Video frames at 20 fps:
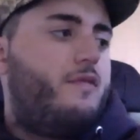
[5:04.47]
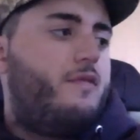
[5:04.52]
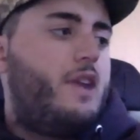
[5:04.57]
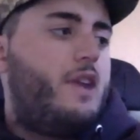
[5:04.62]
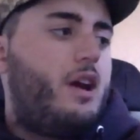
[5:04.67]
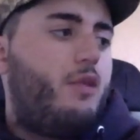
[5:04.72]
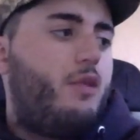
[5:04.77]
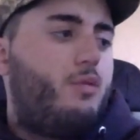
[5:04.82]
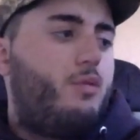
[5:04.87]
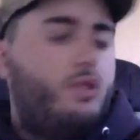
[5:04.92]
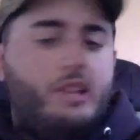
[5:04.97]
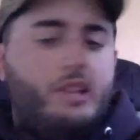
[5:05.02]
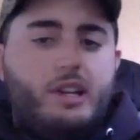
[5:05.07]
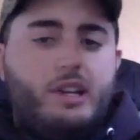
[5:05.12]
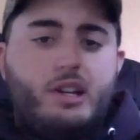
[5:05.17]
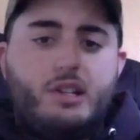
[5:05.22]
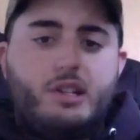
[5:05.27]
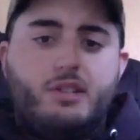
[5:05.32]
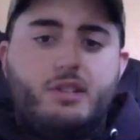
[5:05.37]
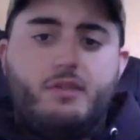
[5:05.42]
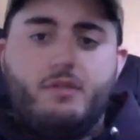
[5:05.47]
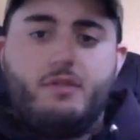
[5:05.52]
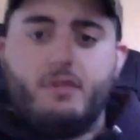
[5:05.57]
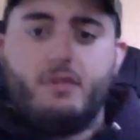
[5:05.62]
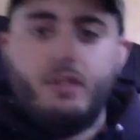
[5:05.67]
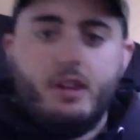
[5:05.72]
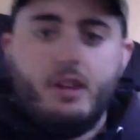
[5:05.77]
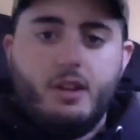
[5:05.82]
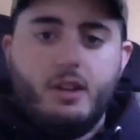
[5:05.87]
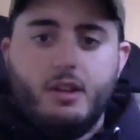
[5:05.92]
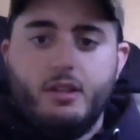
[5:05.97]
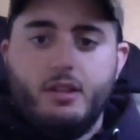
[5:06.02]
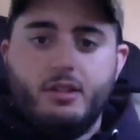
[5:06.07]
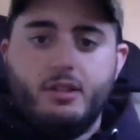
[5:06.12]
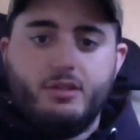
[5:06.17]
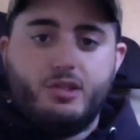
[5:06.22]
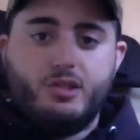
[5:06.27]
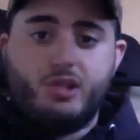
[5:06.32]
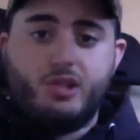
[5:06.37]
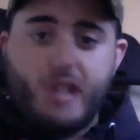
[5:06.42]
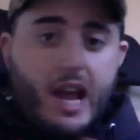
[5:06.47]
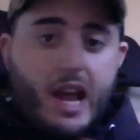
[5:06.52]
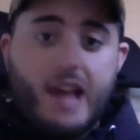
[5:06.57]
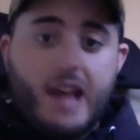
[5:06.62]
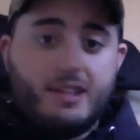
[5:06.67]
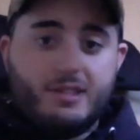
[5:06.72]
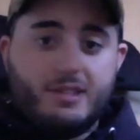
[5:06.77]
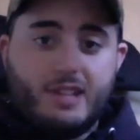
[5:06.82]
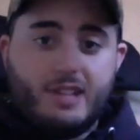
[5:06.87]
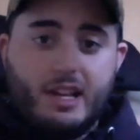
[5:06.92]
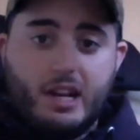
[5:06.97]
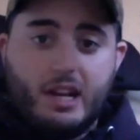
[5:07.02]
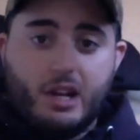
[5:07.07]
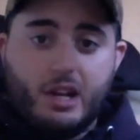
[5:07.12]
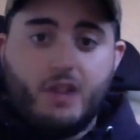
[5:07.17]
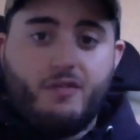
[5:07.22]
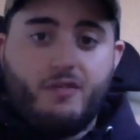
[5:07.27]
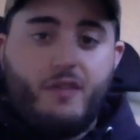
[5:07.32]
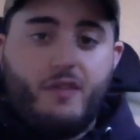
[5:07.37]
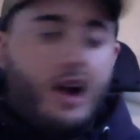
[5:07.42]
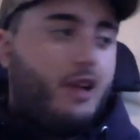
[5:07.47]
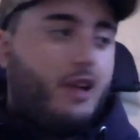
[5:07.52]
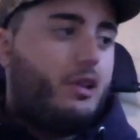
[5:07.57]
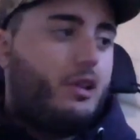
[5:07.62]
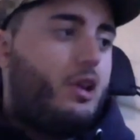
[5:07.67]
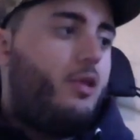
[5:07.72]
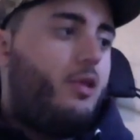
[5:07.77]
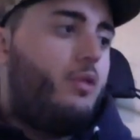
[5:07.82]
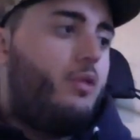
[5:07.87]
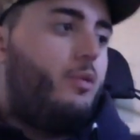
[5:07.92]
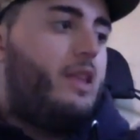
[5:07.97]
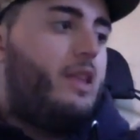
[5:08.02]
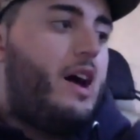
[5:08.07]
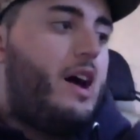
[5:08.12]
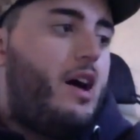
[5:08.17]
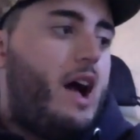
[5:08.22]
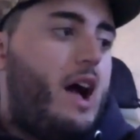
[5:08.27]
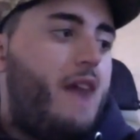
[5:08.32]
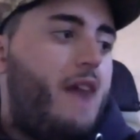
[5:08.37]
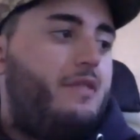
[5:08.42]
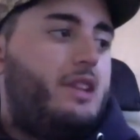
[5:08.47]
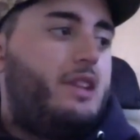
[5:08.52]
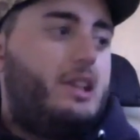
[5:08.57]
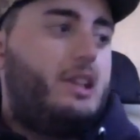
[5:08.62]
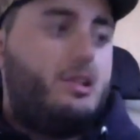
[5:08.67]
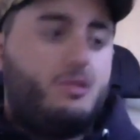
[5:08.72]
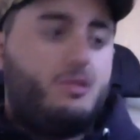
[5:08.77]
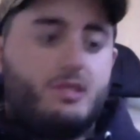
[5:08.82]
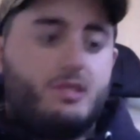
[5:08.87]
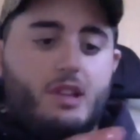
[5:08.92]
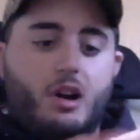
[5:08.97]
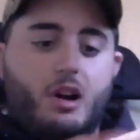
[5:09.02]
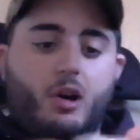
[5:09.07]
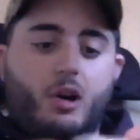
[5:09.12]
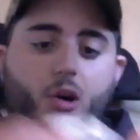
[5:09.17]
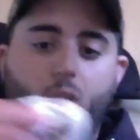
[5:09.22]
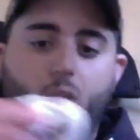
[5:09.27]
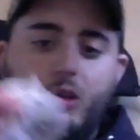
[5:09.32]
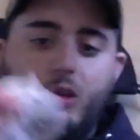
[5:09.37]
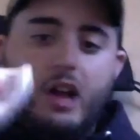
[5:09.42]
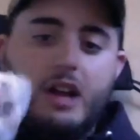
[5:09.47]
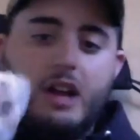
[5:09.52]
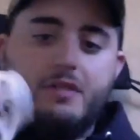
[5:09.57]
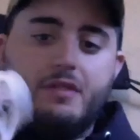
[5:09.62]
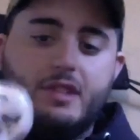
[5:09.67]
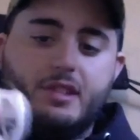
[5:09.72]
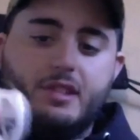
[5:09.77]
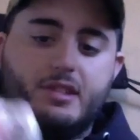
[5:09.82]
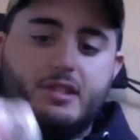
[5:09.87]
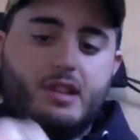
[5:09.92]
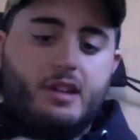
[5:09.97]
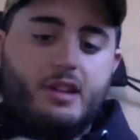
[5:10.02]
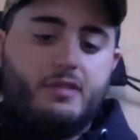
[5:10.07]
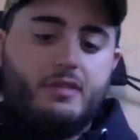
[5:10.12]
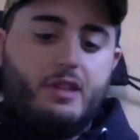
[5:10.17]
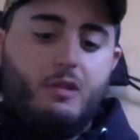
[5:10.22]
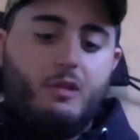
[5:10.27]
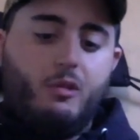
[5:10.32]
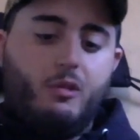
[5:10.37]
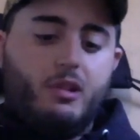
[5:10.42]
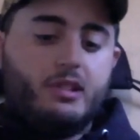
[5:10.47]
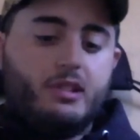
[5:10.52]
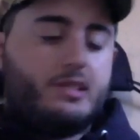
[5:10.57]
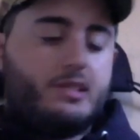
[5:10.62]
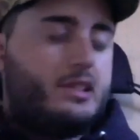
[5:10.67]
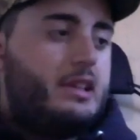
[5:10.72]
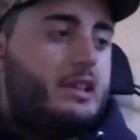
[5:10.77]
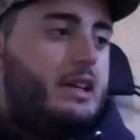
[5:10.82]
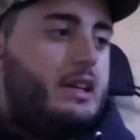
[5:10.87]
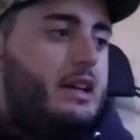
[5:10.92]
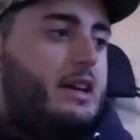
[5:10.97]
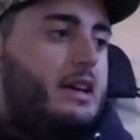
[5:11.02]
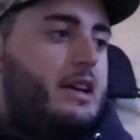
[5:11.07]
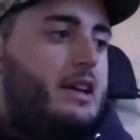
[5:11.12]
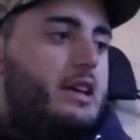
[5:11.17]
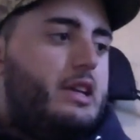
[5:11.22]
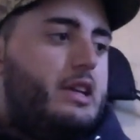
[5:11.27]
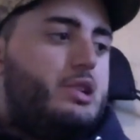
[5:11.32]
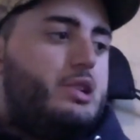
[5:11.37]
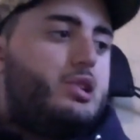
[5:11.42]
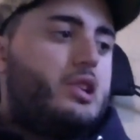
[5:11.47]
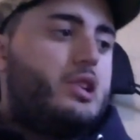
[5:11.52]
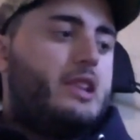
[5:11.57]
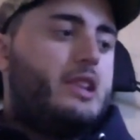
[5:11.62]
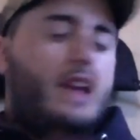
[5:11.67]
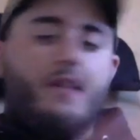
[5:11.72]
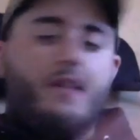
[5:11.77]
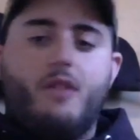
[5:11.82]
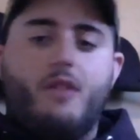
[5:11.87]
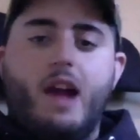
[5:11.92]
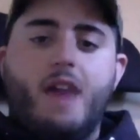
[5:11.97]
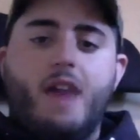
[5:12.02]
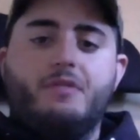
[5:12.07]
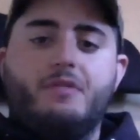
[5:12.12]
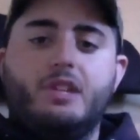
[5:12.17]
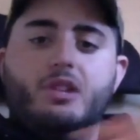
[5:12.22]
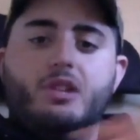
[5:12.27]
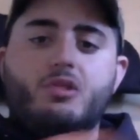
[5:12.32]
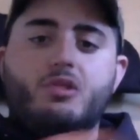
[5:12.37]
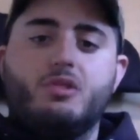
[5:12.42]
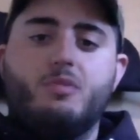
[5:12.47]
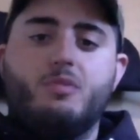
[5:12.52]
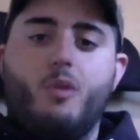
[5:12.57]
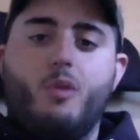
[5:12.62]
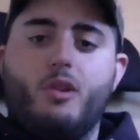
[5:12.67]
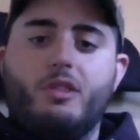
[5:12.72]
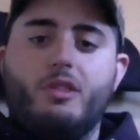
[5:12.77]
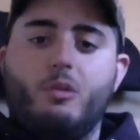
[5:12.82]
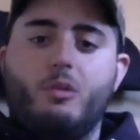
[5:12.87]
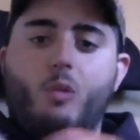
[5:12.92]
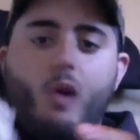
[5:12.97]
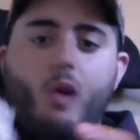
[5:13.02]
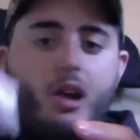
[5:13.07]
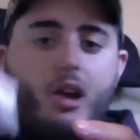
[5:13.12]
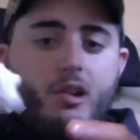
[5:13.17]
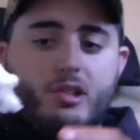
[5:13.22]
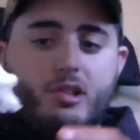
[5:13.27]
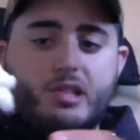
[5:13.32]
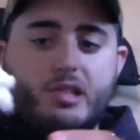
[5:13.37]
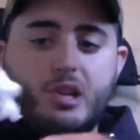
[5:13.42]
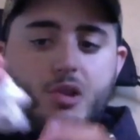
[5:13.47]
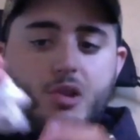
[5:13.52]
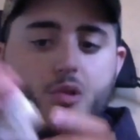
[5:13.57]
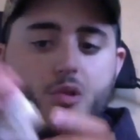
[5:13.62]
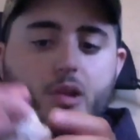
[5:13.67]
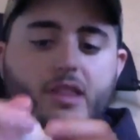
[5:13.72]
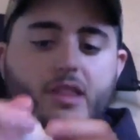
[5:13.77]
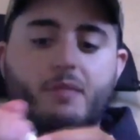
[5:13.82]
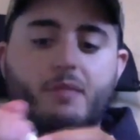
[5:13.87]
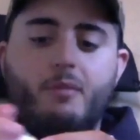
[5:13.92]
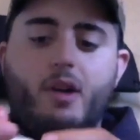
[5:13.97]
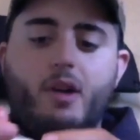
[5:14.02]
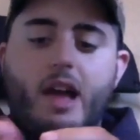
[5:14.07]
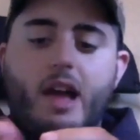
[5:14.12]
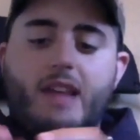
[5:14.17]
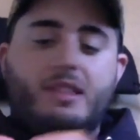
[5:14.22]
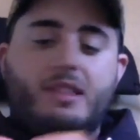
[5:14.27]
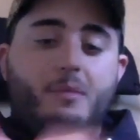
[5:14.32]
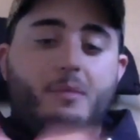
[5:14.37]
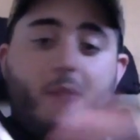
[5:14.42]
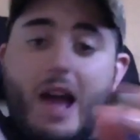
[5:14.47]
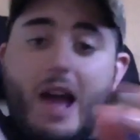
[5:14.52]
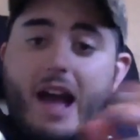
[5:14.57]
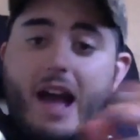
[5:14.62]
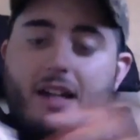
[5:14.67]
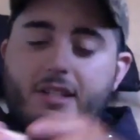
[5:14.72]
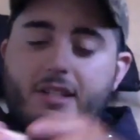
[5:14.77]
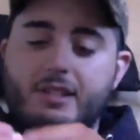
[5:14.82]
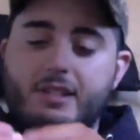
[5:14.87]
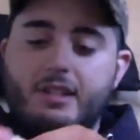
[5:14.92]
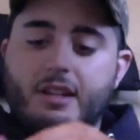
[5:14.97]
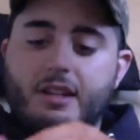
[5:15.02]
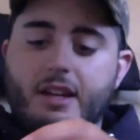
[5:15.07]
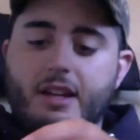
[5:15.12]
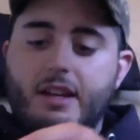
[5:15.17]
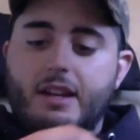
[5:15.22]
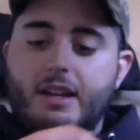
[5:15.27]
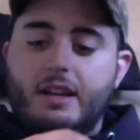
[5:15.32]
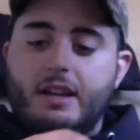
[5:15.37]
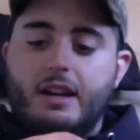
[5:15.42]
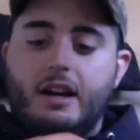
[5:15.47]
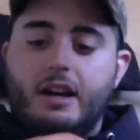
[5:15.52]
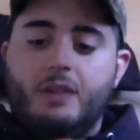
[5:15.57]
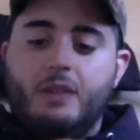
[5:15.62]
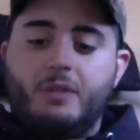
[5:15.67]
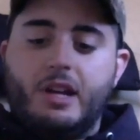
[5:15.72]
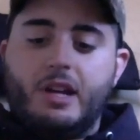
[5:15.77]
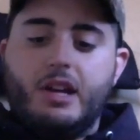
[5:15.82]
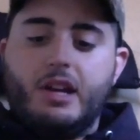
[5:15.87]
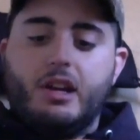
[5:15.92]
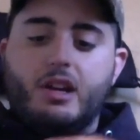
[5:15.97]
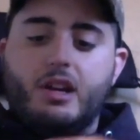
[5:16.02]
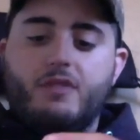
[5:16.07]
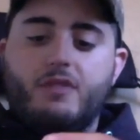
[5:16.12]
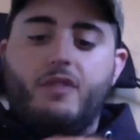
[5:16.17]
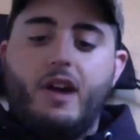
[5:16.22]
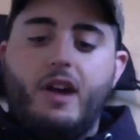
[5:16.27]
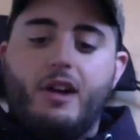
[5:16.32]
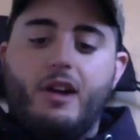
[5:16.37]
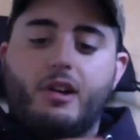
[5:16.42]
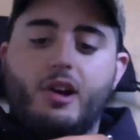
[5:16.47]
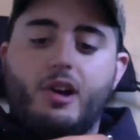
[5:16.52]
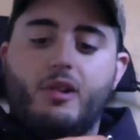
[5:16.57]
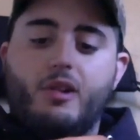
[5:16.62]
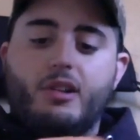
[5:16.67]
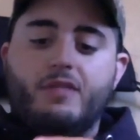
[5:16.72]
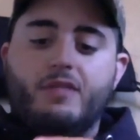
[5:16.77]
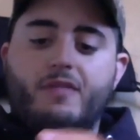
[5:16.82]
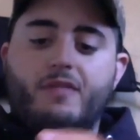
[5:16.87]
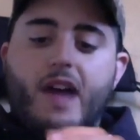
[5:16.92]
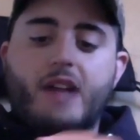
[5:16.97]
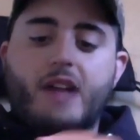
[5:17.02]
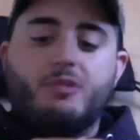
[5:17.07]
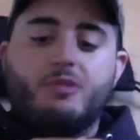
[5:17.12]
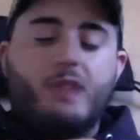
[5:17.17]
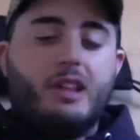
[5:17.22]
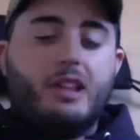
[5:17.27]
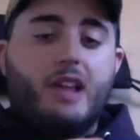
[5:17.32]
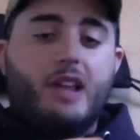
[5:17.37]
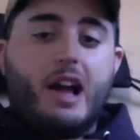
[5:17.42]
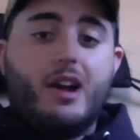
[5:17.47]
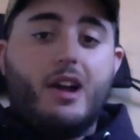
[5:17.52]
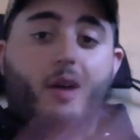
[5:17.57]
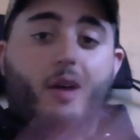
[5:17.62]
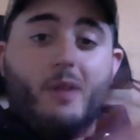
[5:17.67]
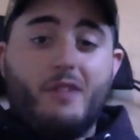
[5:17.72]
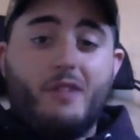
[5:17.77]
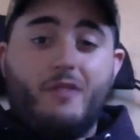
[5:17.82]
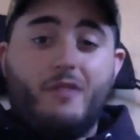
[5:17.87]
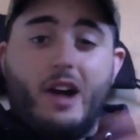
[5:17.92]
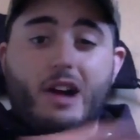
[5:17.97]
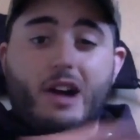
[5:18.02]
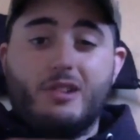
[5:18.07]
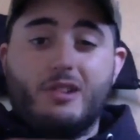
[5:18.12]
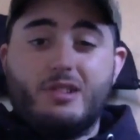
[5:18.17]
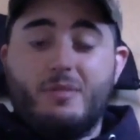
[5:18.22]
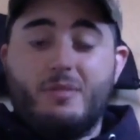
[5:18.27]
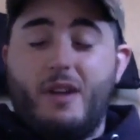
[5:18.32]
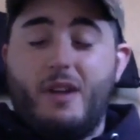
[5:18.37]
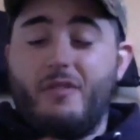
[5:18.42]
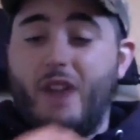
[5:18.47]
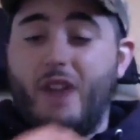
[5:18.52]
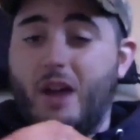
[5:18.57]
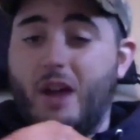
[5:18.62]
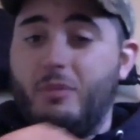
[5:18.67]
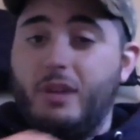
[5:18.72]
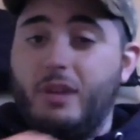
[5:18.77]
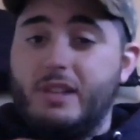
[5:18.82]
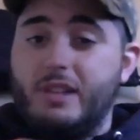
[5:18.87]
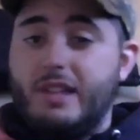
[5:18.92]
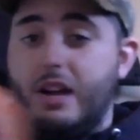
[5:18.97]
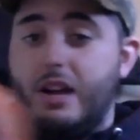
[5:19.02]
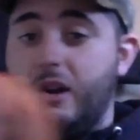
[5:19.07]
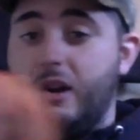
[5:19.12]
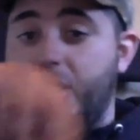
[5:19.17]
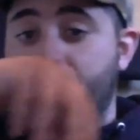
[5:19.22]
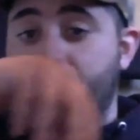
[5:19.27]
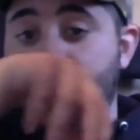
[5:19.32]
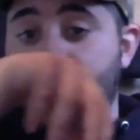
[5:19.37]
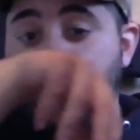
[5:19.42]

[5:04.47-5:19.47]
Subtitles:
a really good chance to get a good fire going without having to use a whole lot of this stuff at once. you shouldn't ever have to use more than 1 or 2 at the max to get a good fire going. In fact, when I light all my fires in my fireplace at home,